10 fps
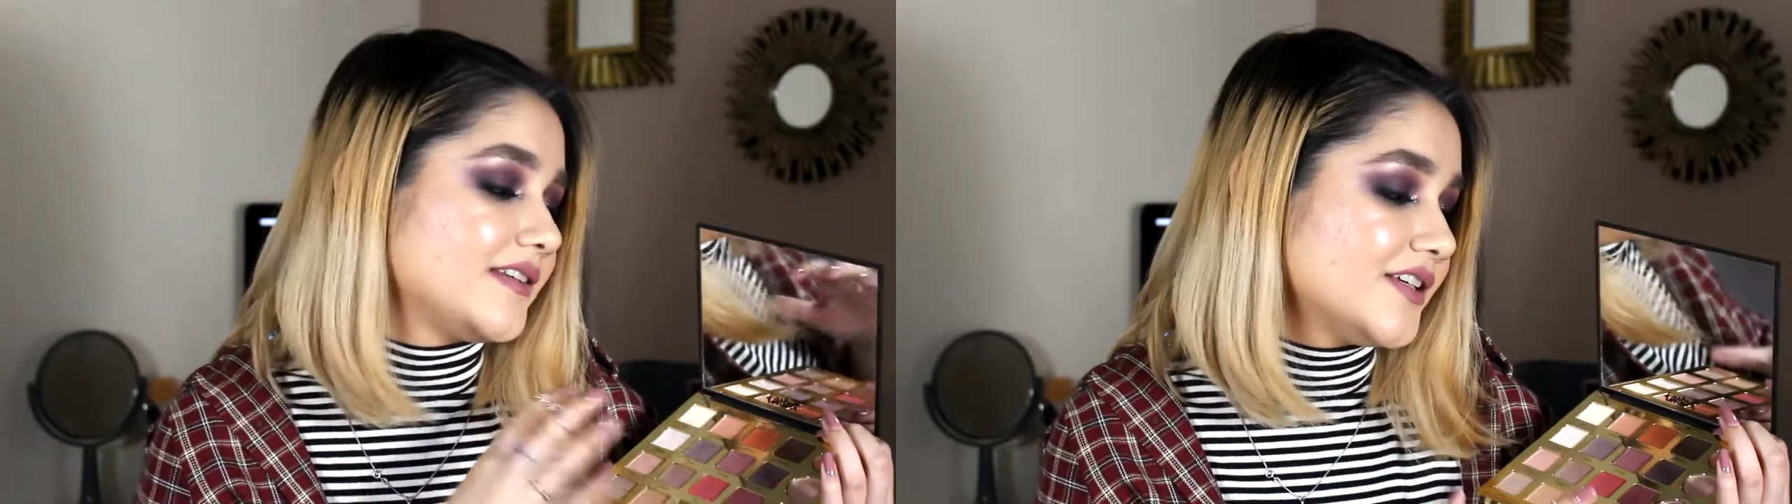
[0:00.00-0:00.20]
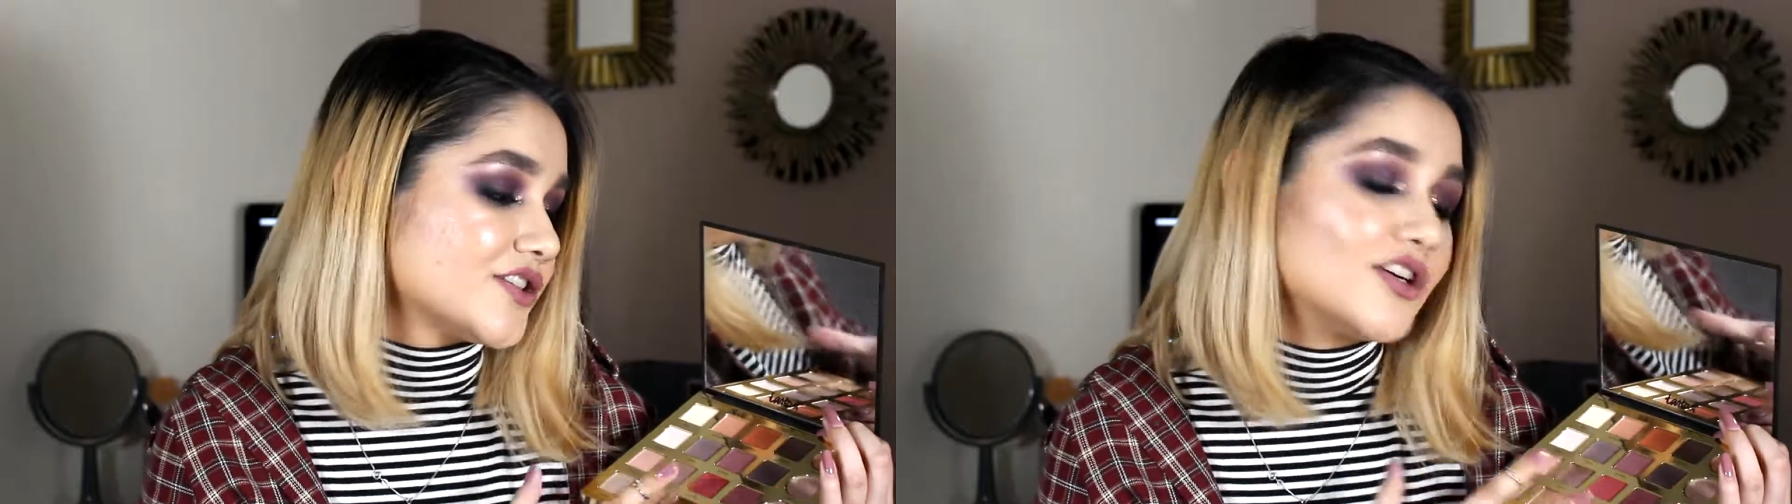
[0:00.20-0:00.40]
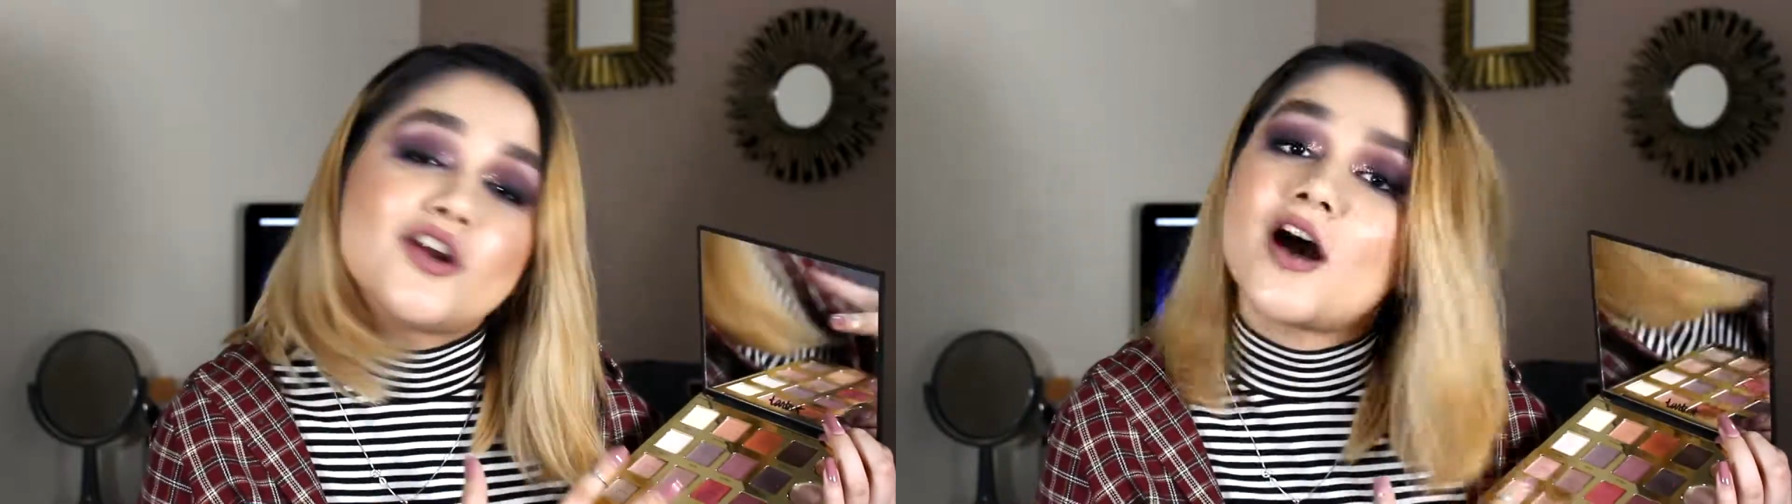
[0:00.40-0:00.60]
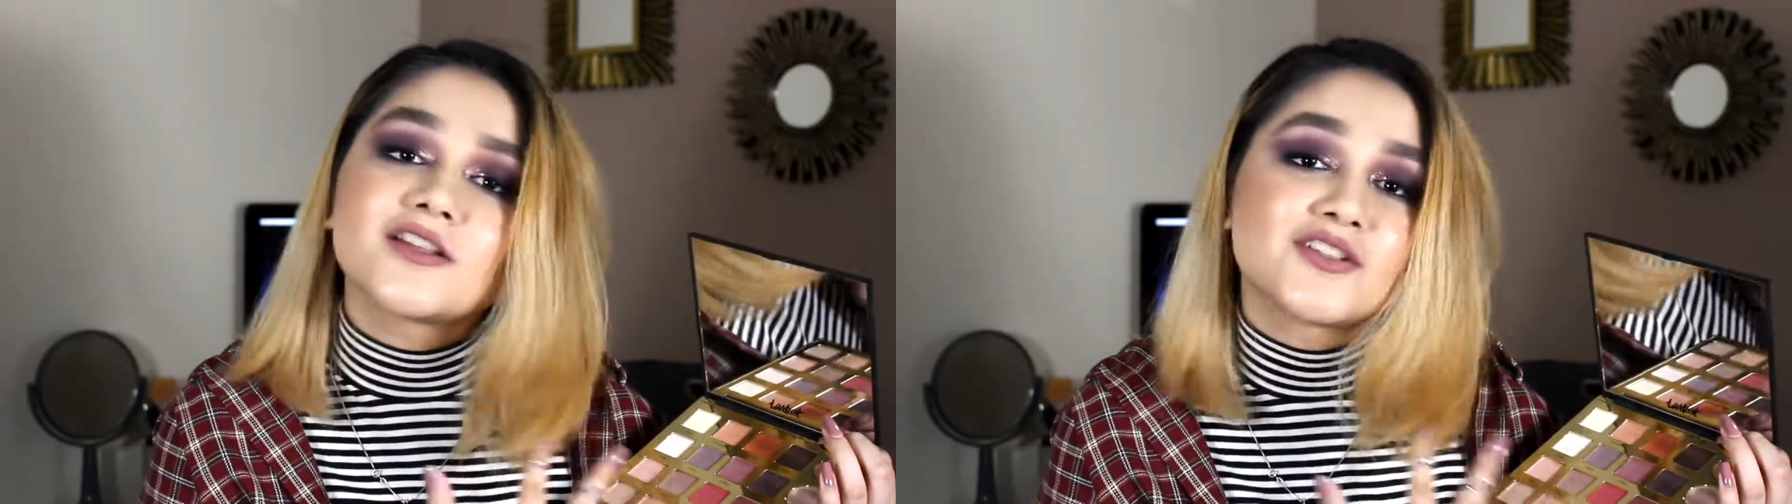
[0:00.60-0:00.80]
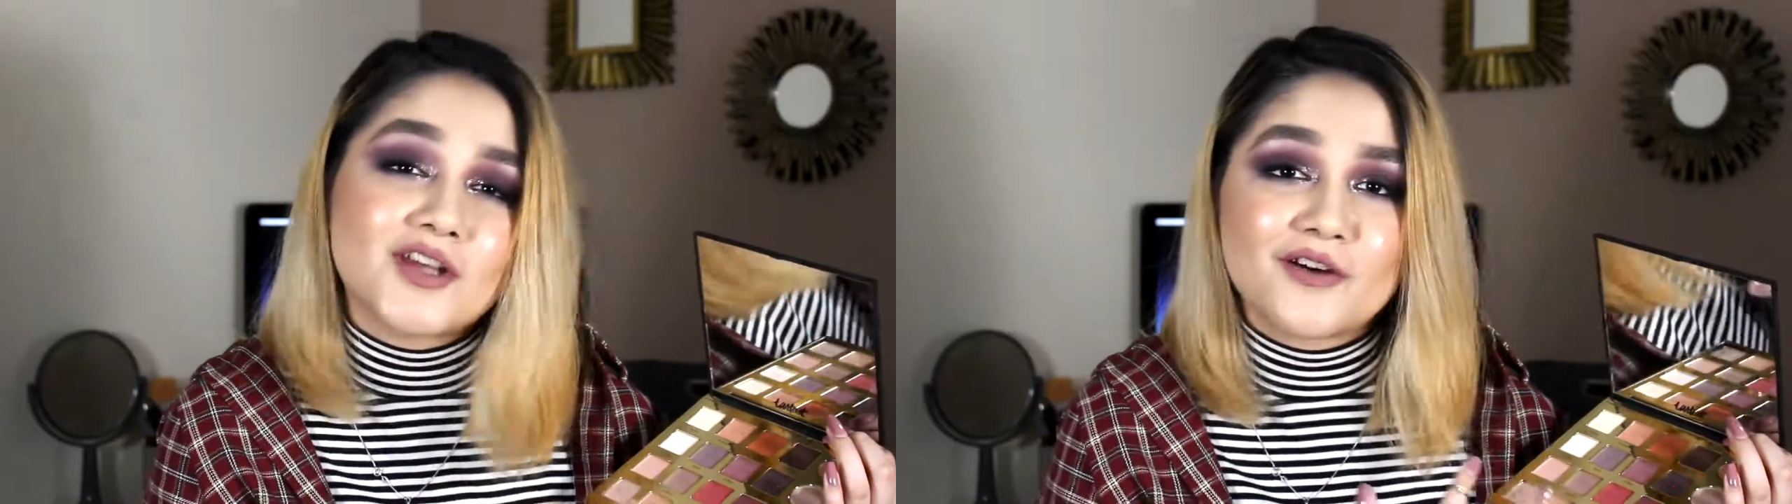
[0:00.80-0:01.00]
These are
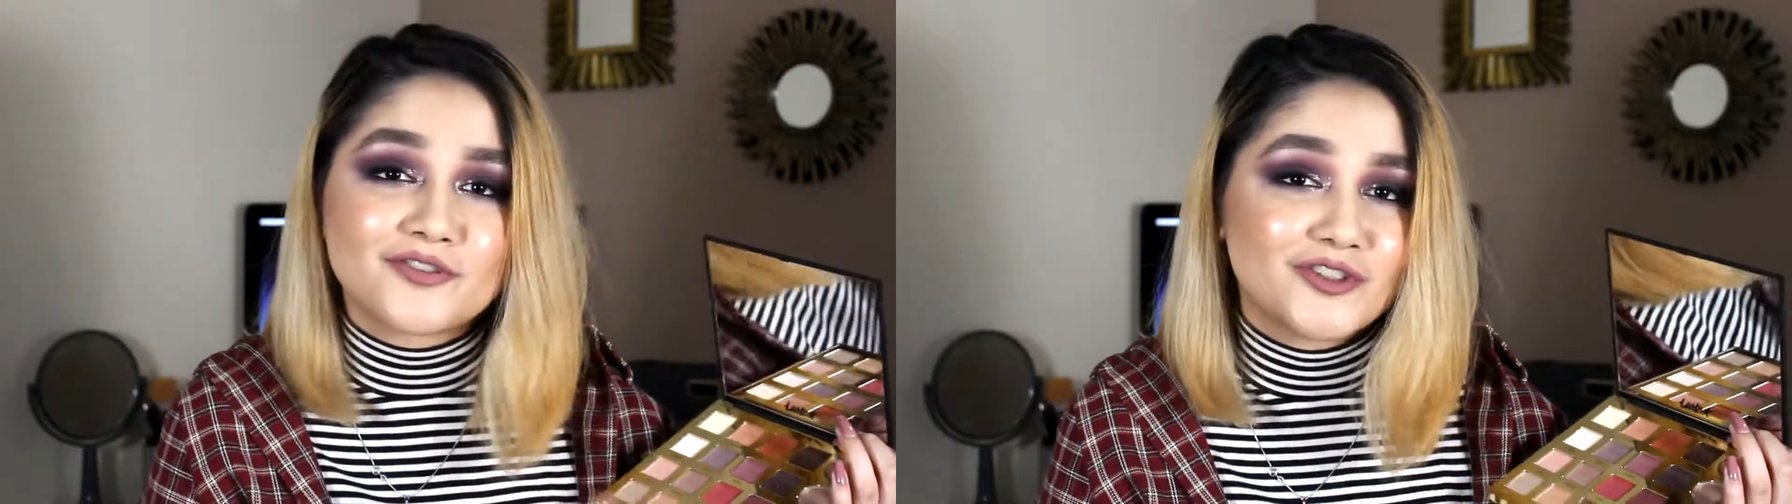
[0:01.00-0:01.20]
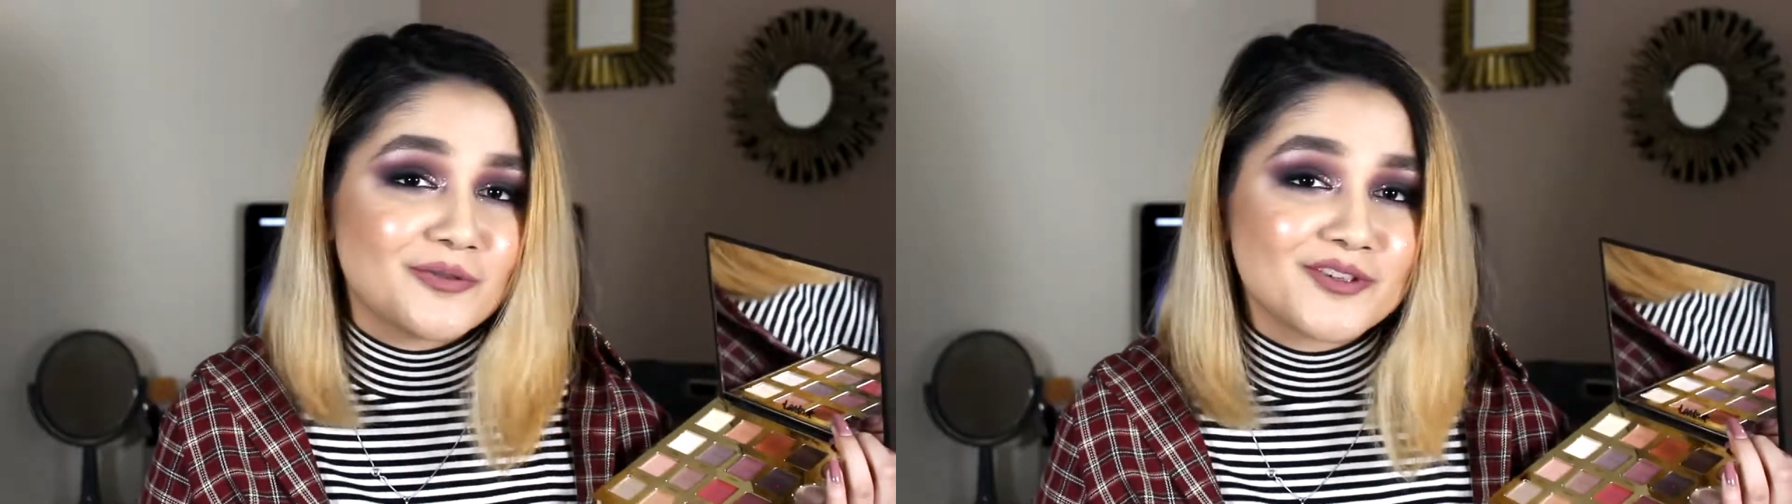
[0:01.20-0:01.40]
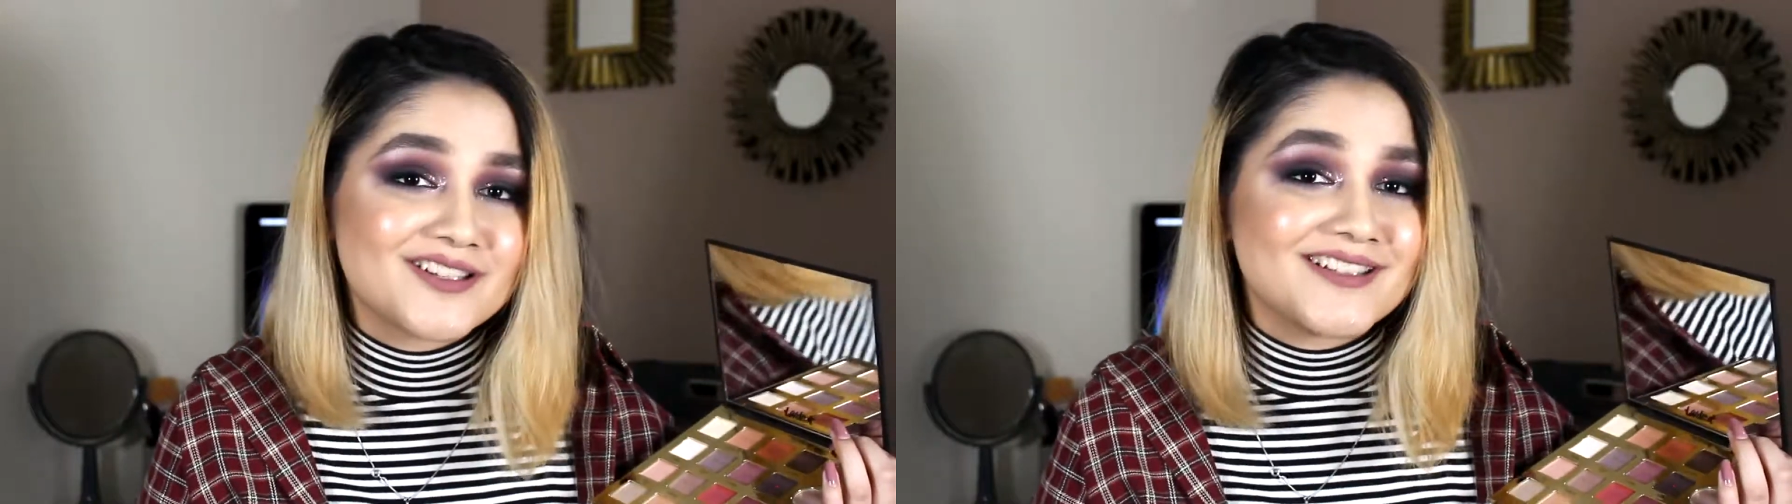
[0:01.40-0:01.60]
not soft shimmers,